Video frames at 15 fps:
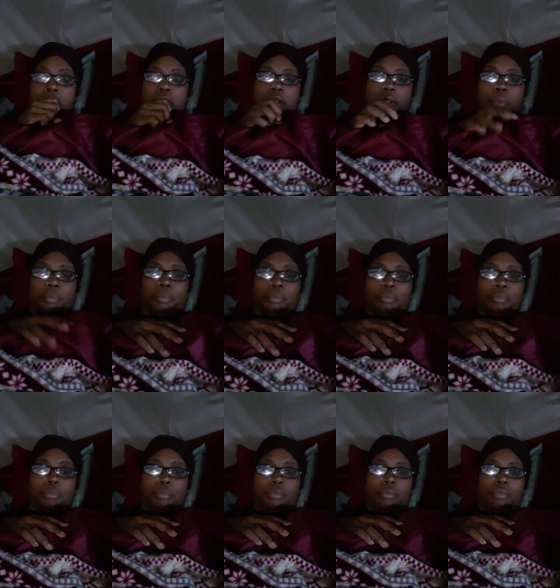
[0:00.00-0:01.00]
and
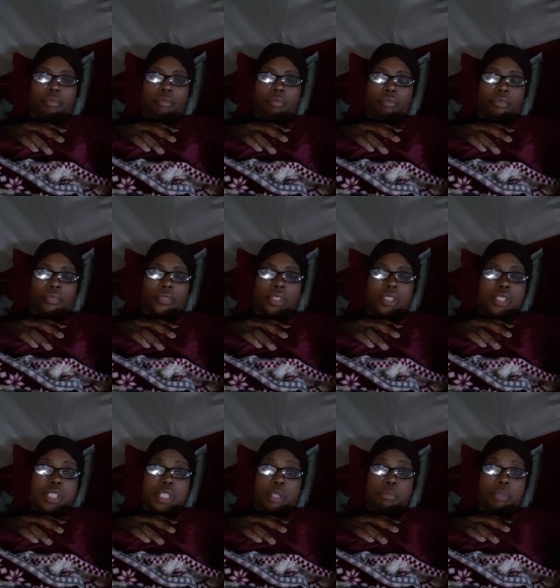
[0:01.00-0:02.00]

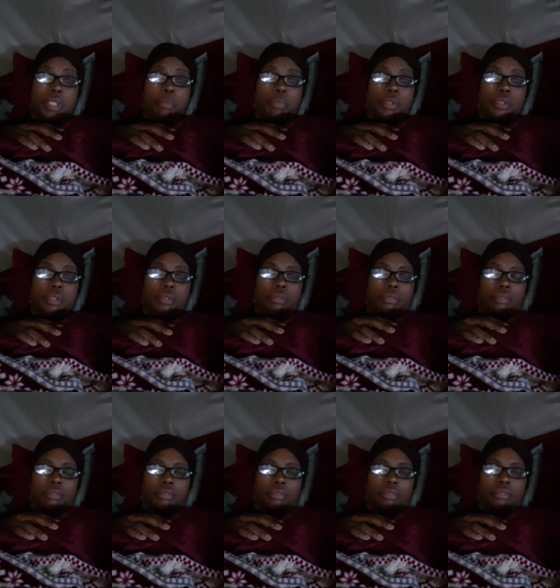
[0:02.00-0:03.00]
some people
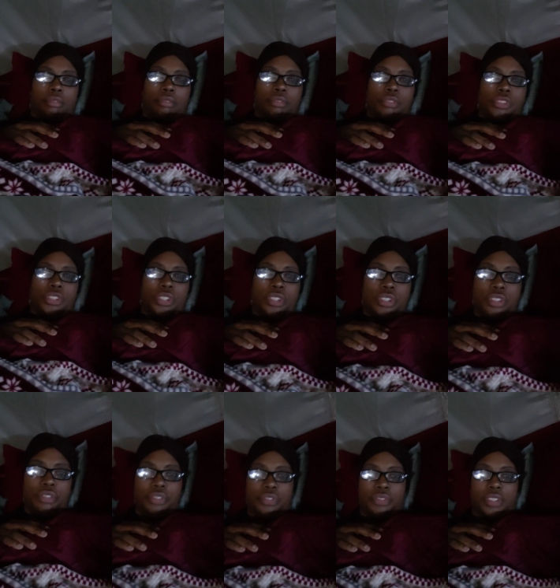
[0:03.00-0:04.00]
shouldn't
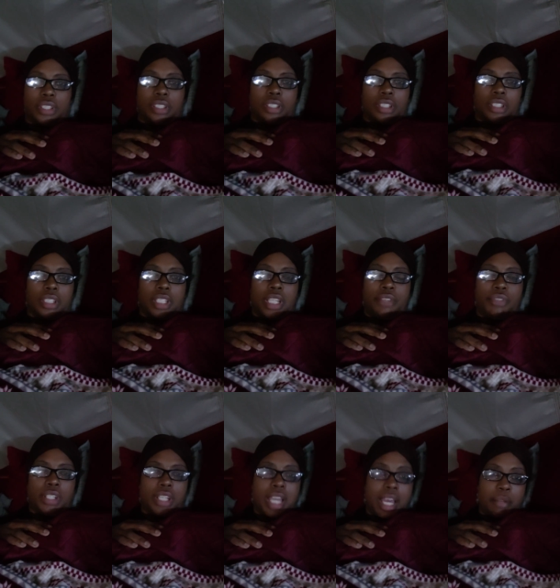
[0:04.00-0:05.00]
have
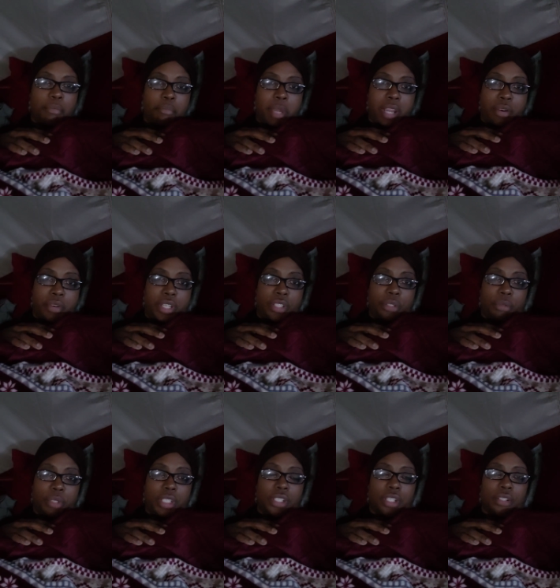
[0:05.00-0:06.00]
even gotten married to
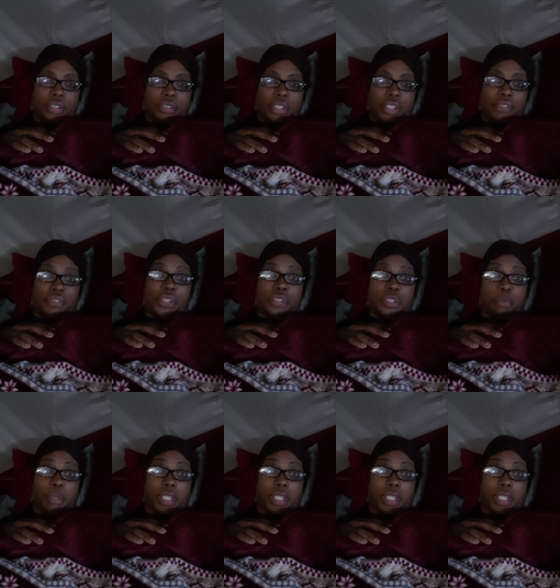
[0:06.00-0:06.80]
each other in the first